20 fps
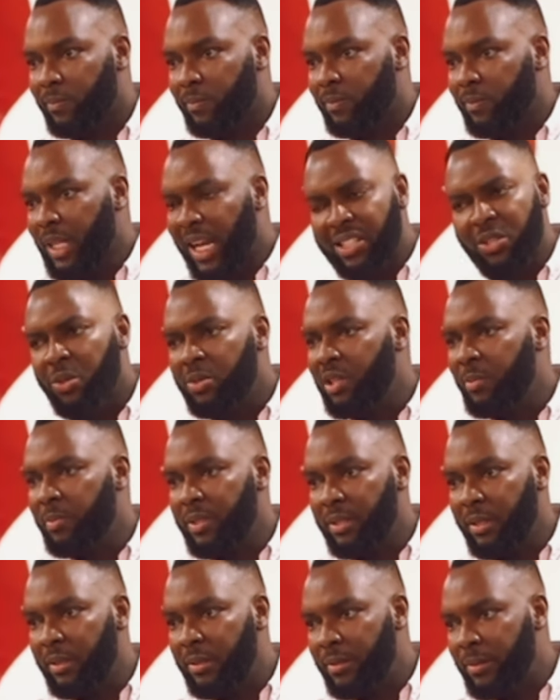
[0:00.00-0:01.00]
At 100%.
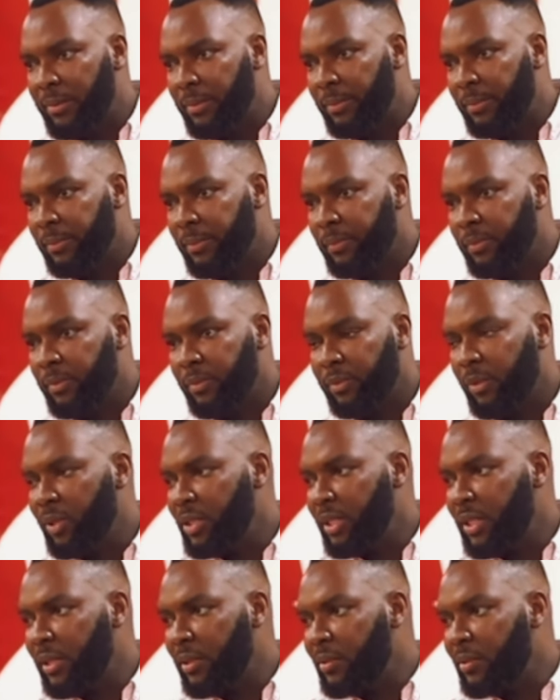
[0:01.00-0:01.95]
Fully charged.